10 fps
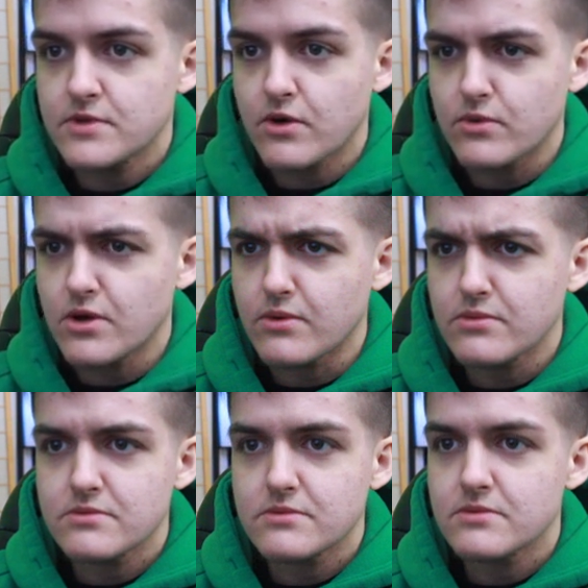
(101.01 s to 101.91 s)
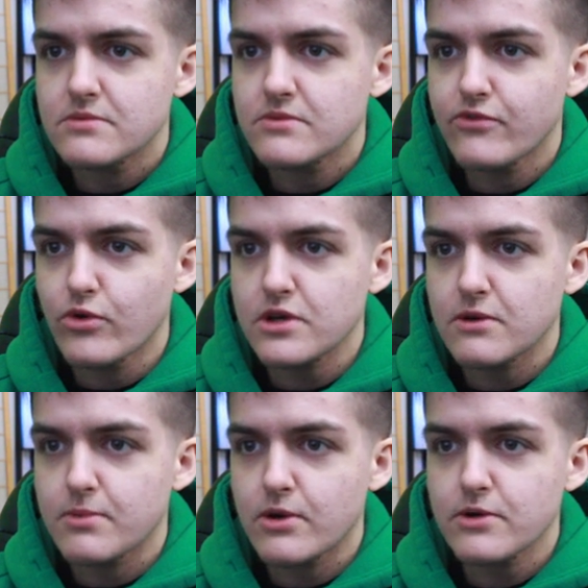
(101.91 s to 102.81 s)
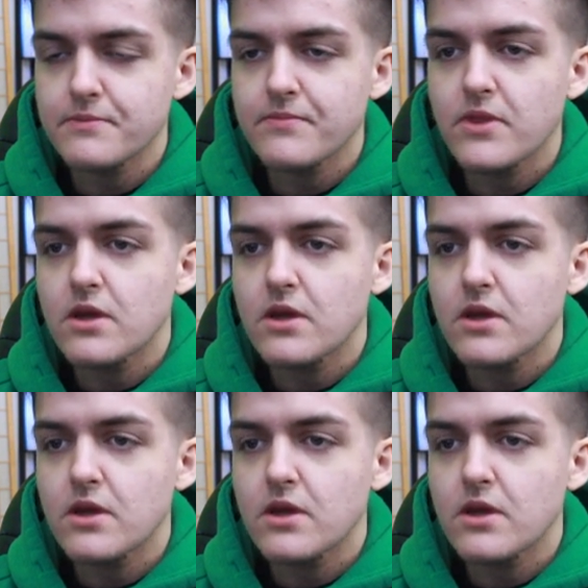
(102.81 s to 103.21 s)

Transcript: No, 40 apart.